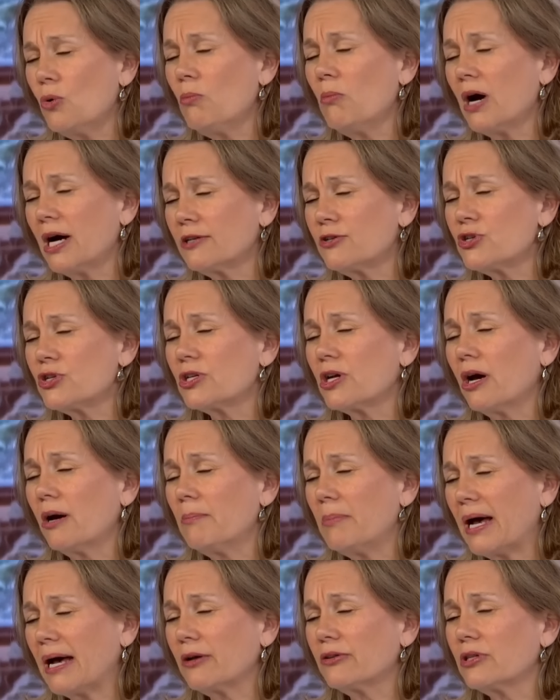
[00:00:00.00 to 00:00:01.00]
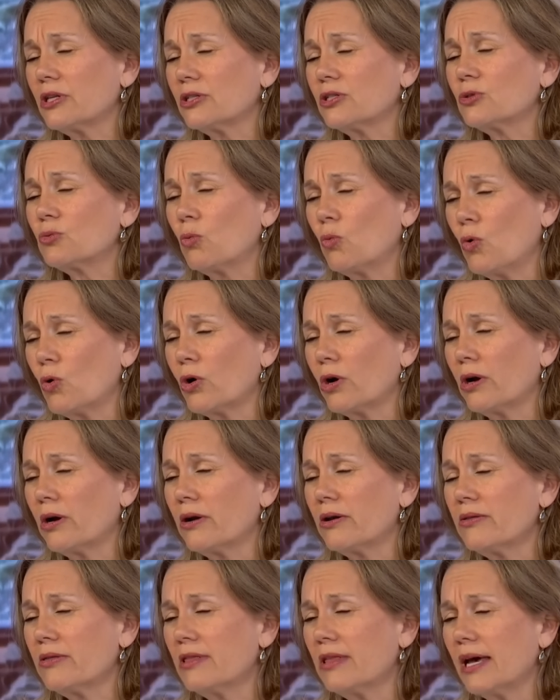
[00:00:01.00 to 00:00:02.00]
much about this war
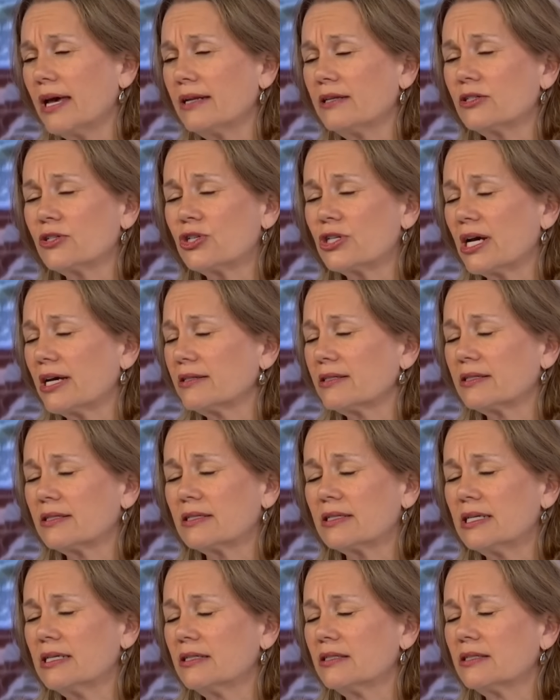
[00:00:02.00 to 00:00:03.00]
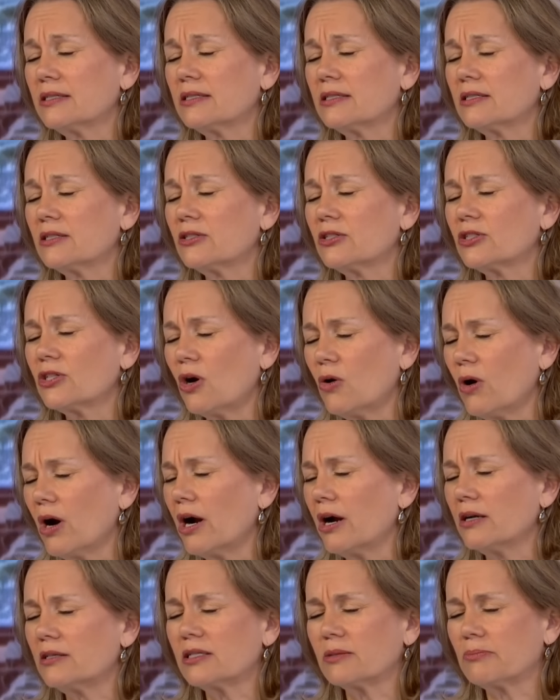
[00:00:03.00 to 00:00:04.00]
that just is so
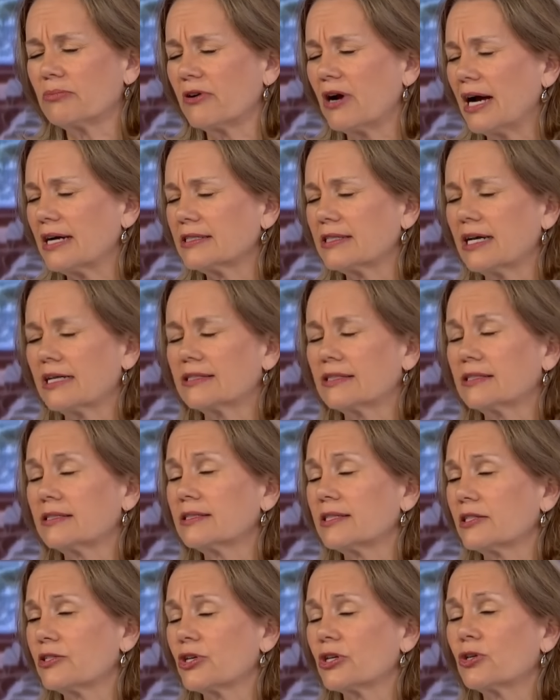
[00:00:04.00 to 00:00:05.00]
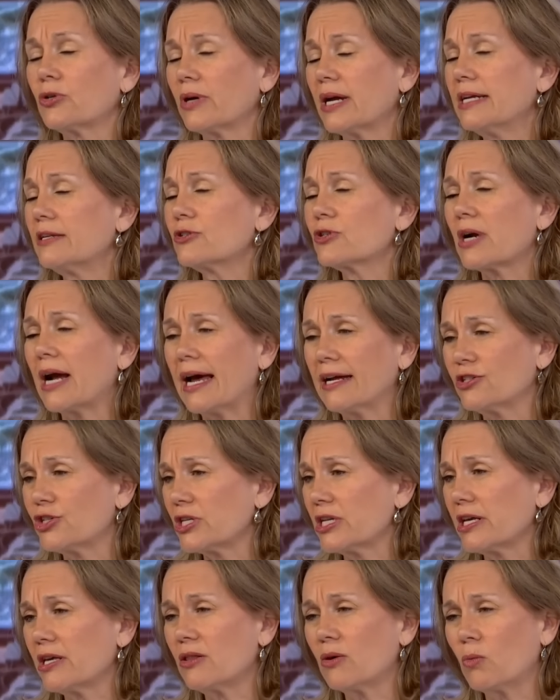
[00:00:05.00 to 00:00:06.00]
hard to process. It's such a great
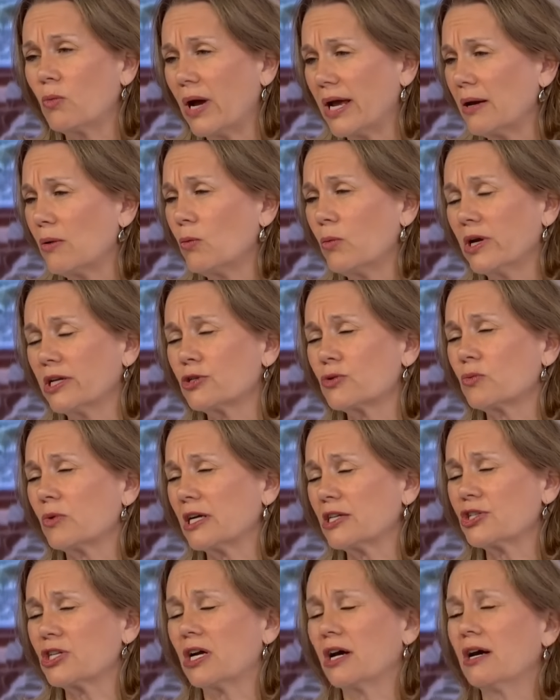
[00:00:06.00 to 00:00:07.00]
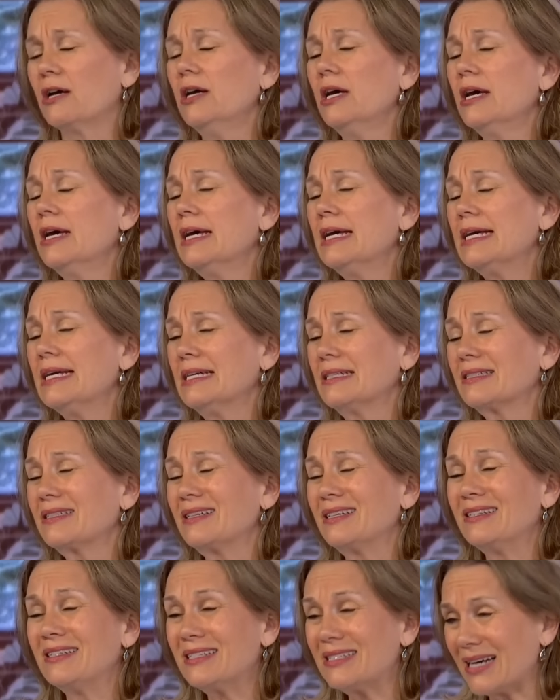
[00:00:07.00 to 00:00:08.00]
tragedy, the way in which Russia is
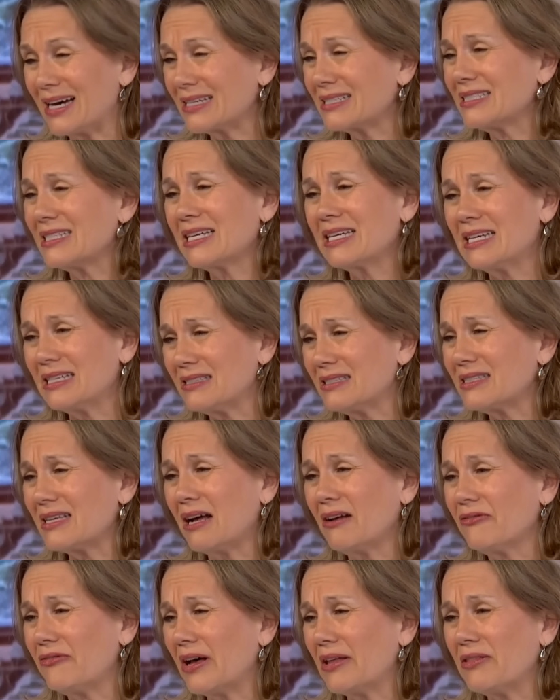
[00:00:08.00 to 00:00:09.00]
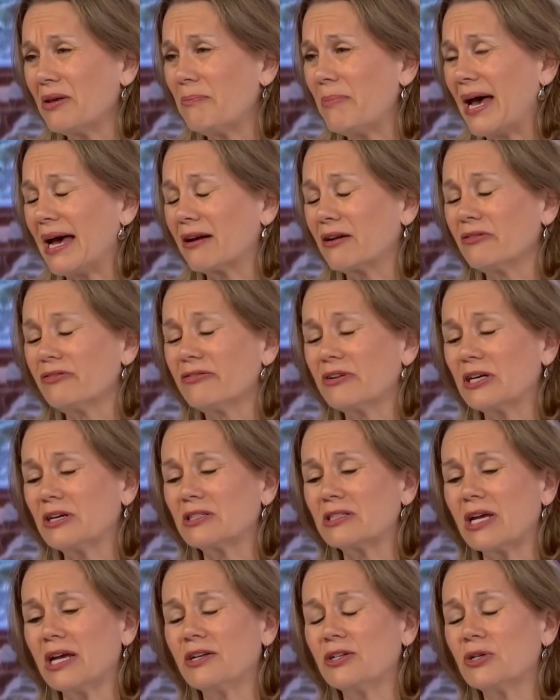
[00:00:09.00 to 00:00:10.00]
conducting itself on the
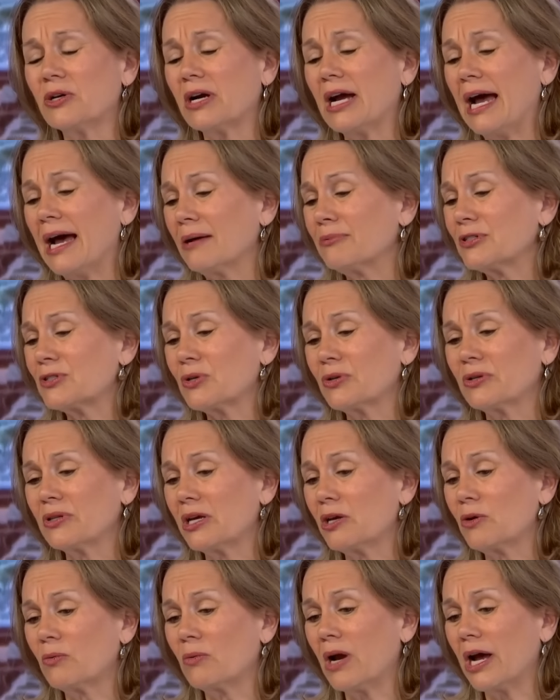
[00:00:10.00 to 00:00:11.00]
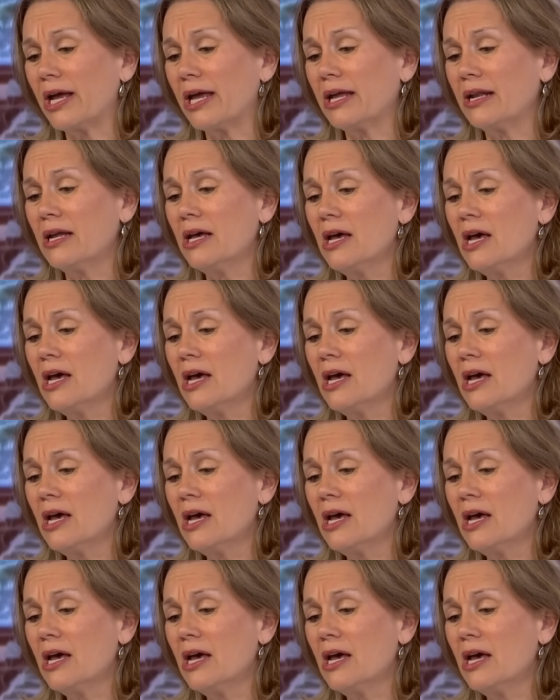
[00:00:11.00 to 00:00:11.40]
battlefield. And you're absolutely right.